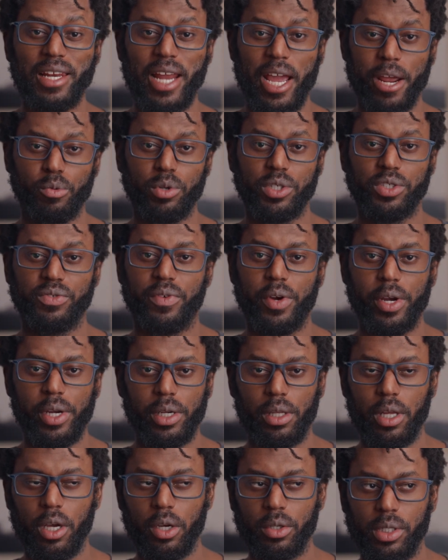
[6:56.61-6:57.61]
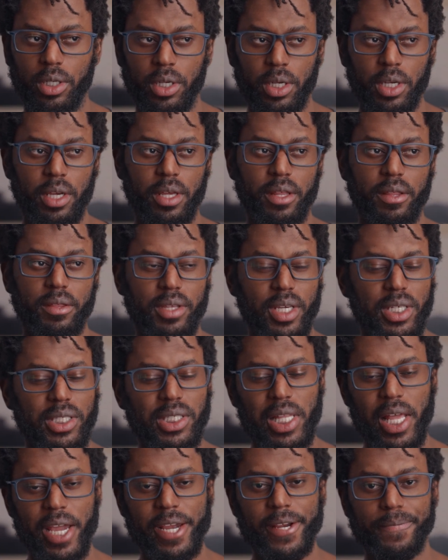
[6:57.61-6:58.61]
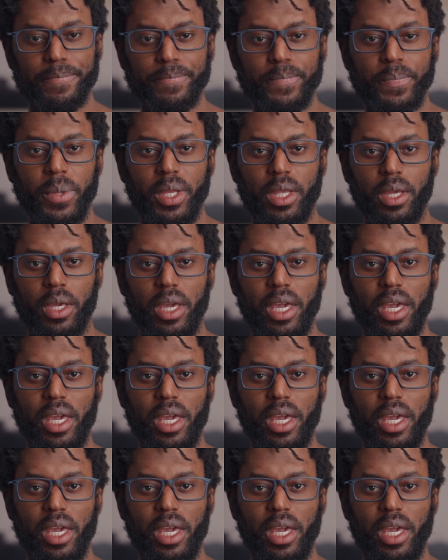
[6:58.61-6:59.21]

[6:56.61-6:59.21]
That light was very loud. This light,